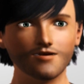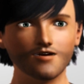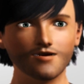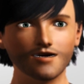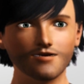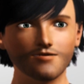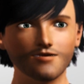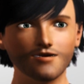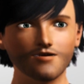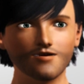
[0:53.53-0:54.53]

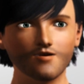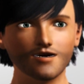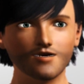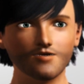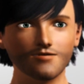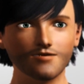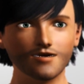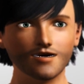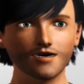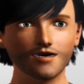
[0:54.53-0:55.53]
Okay, great.
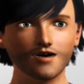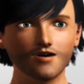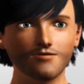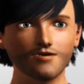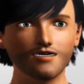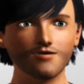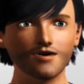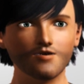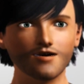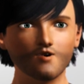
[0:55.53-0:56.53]
You know,
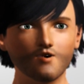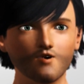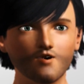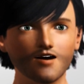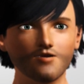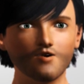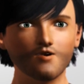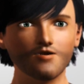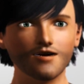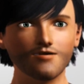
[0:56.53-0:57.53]
speaking of your
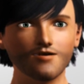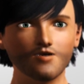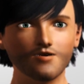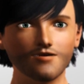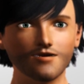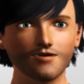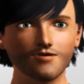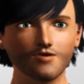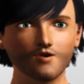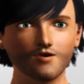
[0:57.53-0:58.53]
YouTube channels,
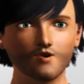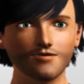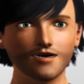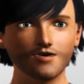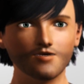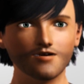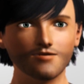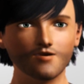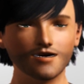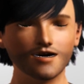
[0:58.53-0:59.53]
you have gained a
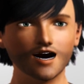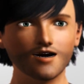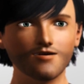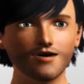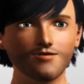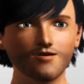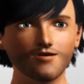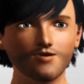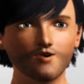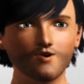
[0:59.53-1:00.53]
great following here
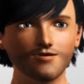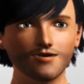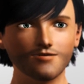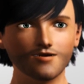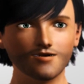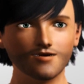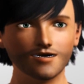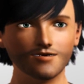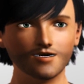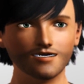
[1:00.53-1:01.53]
on YouTube,
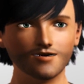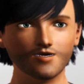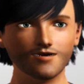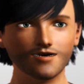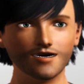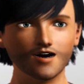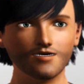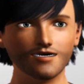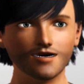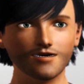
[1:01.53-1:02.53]
and you have such a
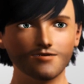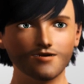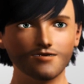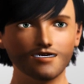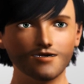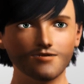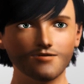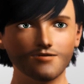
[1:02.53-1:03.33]
loyal fan base.